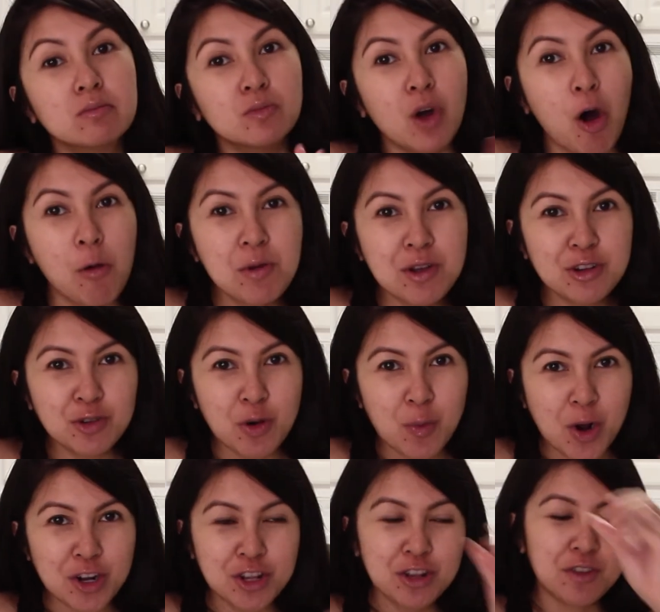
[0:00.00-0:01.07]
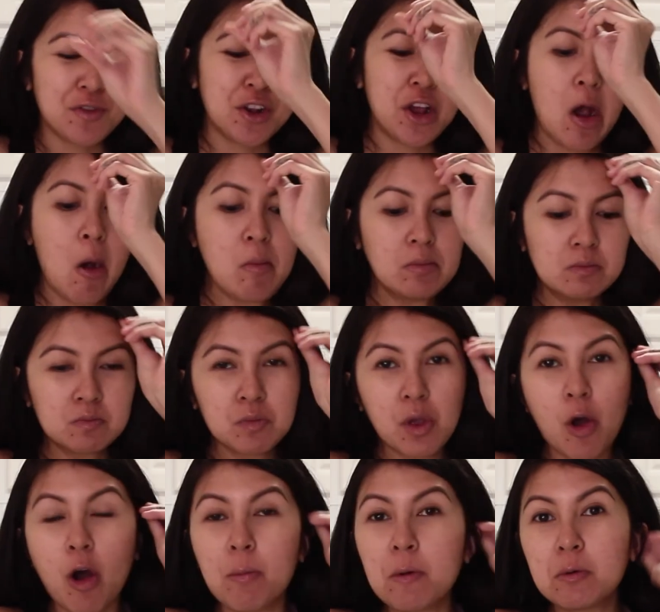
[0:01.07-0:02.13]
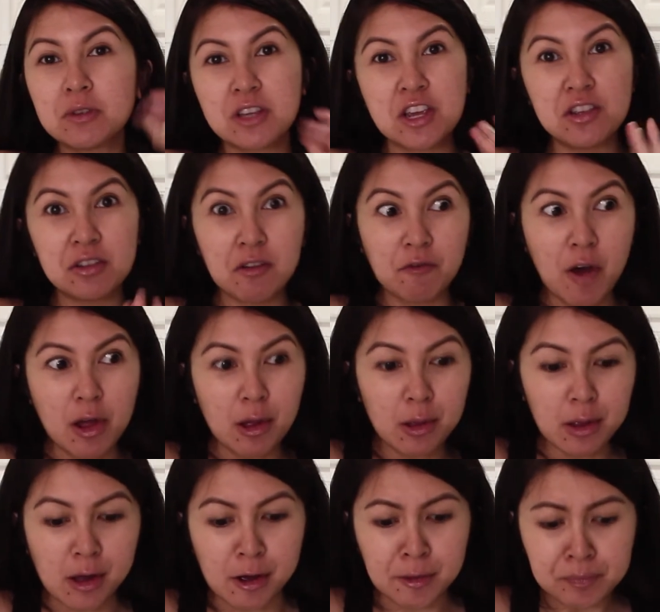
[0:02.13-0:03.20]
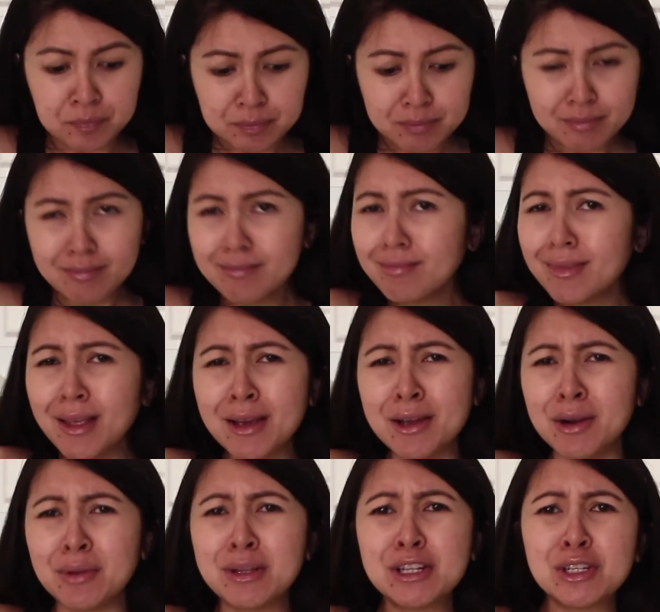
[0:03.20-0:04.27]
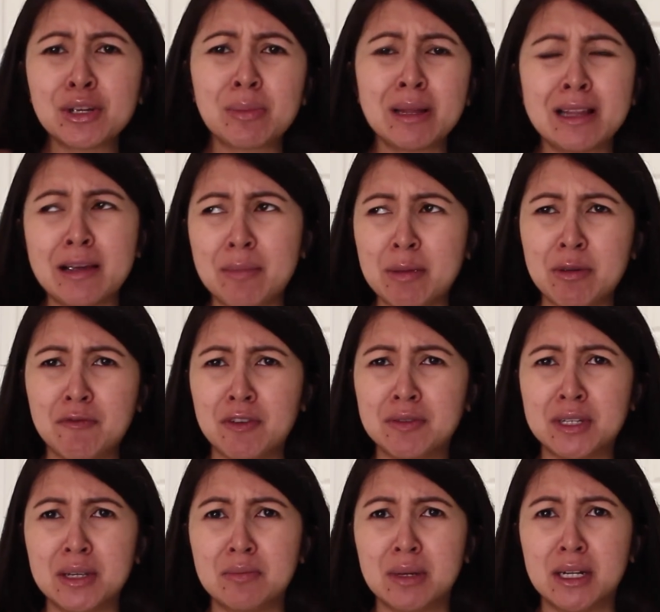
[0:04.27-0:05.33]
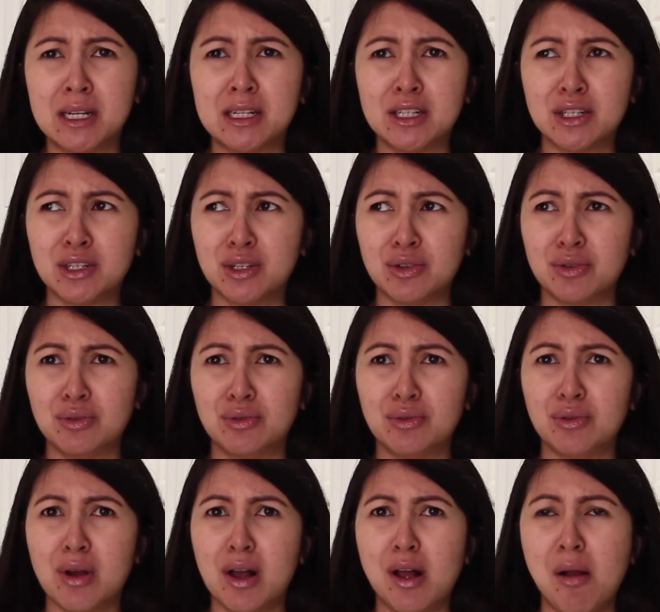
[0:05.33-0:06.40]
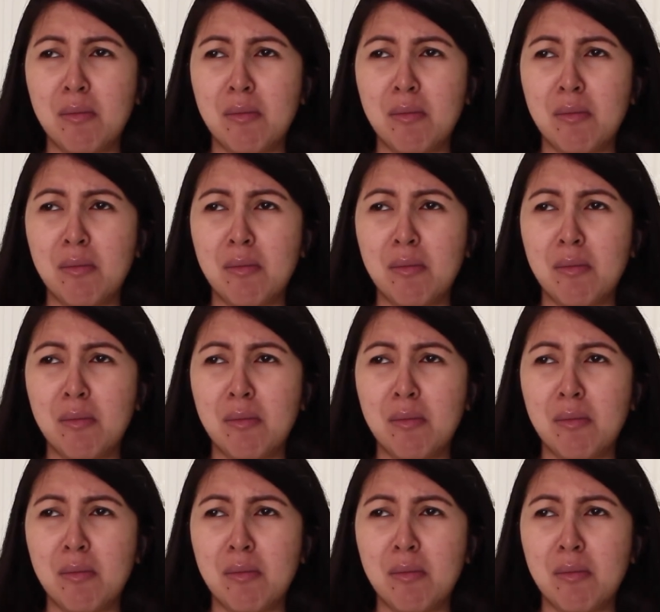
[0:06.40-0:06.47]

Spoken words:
I hope you enjoyed watching this video. Hope it was easier to follow along. It only took me like maybe 15 minutes to